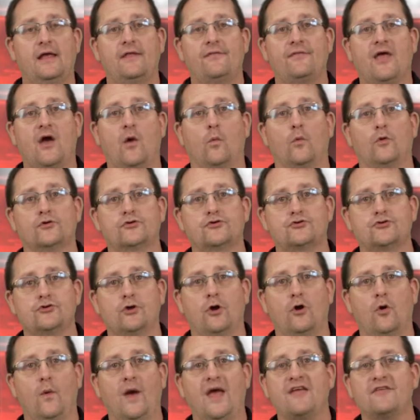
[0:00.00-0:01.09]
that will
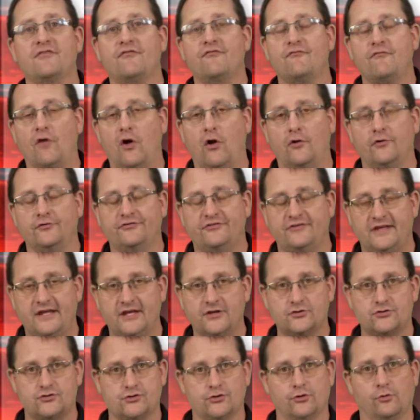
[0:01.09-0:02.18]
show a faults
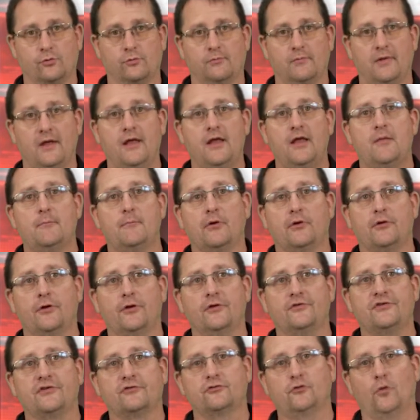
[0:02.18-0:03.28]
issue,
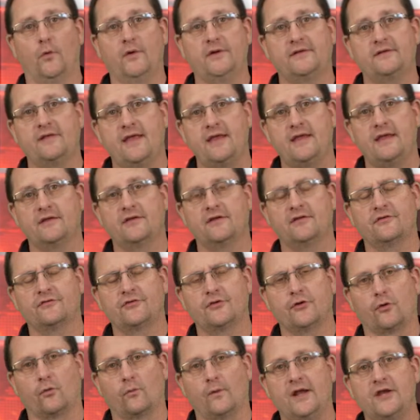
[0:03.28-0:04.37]
because it's going to take into
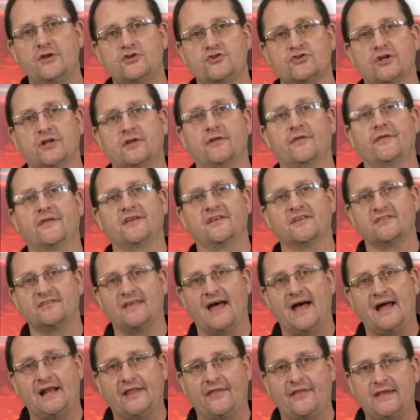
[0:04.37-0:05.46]
consideration the
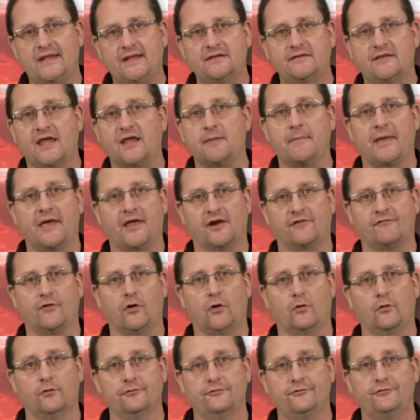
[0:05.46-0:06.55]
design of the intake
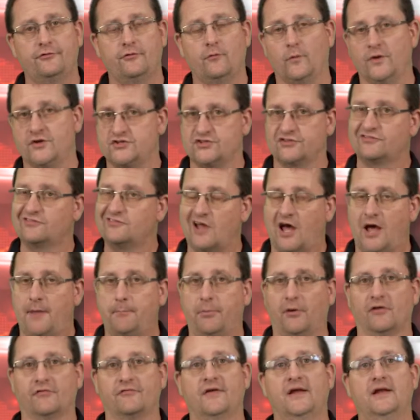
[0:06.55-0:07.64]
manifolds, which is not
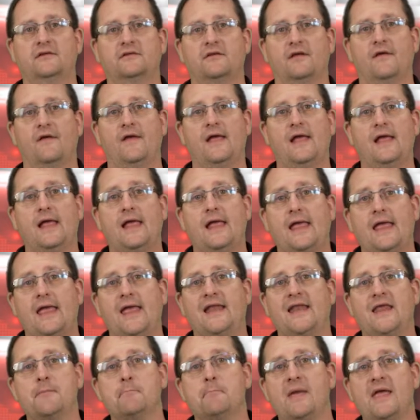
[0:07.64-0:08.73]
perfect, and
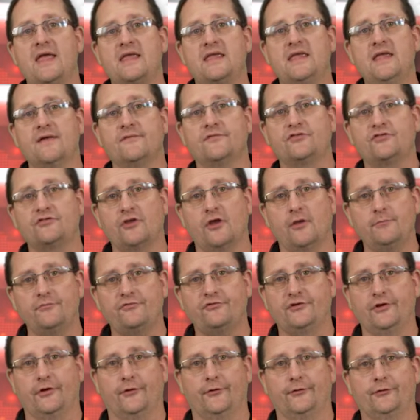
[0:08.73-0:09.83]
it may give some
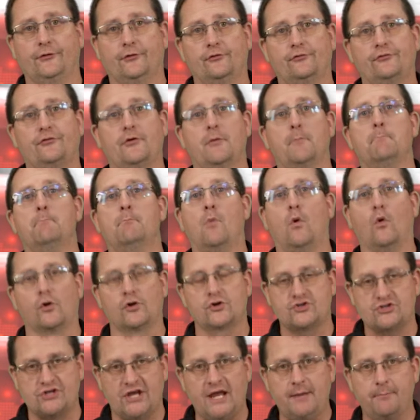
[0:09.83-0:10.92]
cylinders more
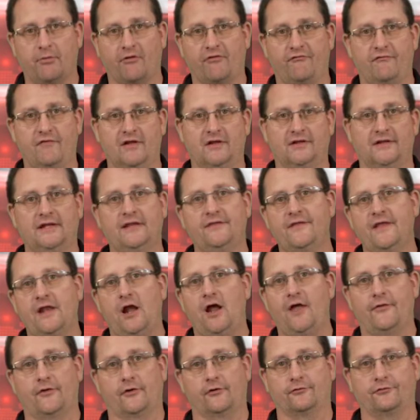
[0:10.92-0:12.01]
chamber filling than
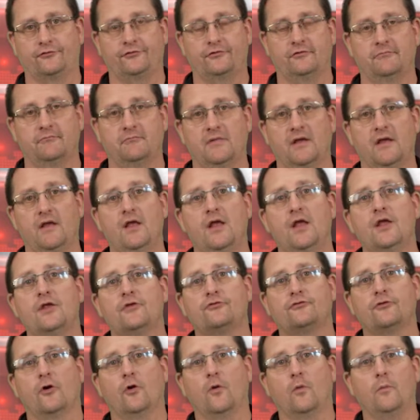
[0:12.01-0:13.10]
others.
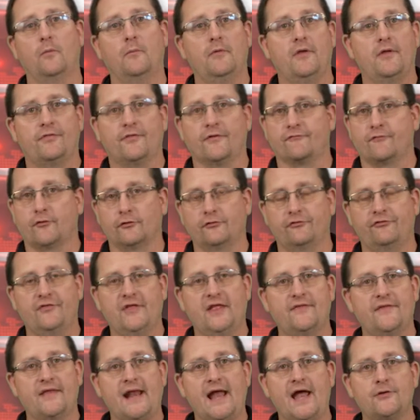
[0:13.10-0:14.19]
So the first
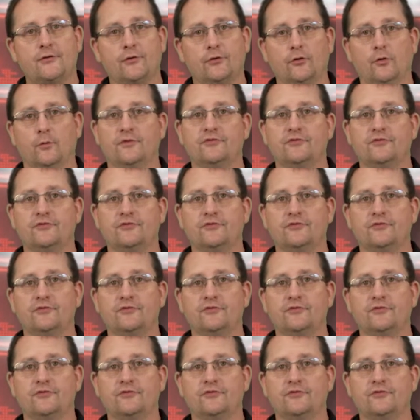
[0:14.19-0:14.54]
thing that I do